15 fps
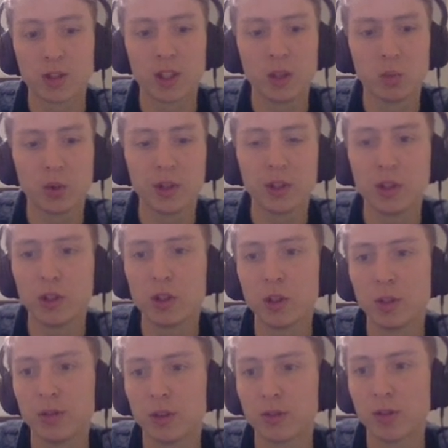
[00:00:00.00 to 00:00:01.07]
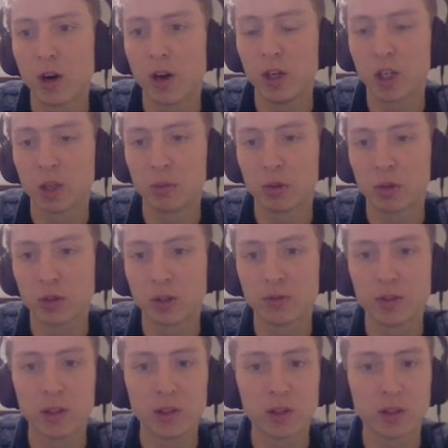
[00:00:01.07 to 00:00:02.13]
then what you do if you finally come across a
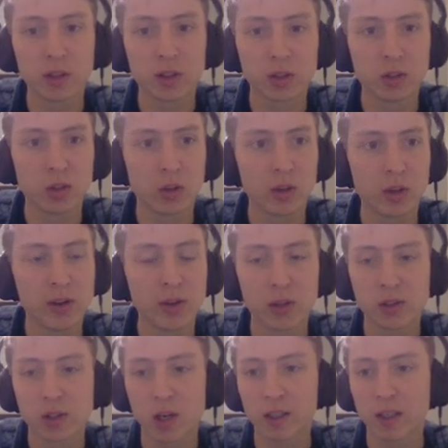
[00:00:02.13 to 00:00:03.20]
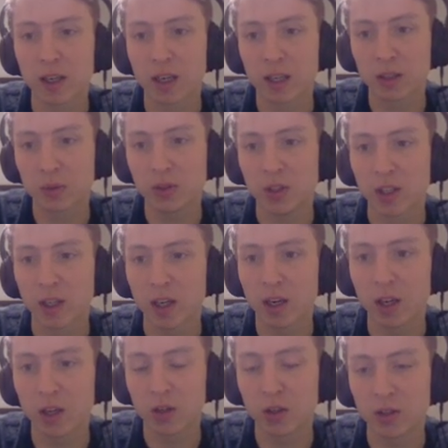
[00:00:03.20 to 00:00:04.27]
video that's not in your target language, you can
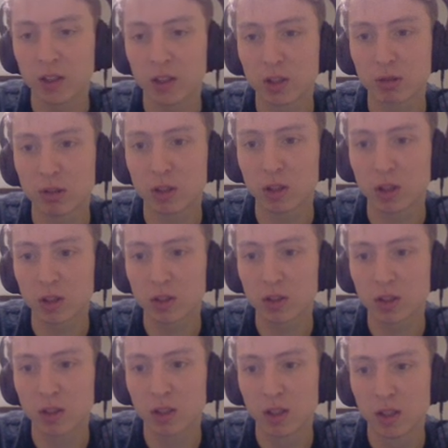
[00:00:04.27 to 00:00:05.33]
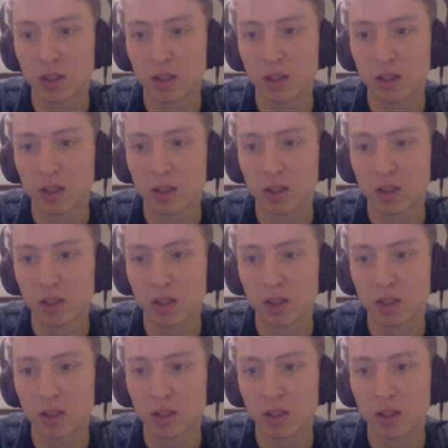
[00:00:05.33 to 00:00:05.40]
click on these 3 dots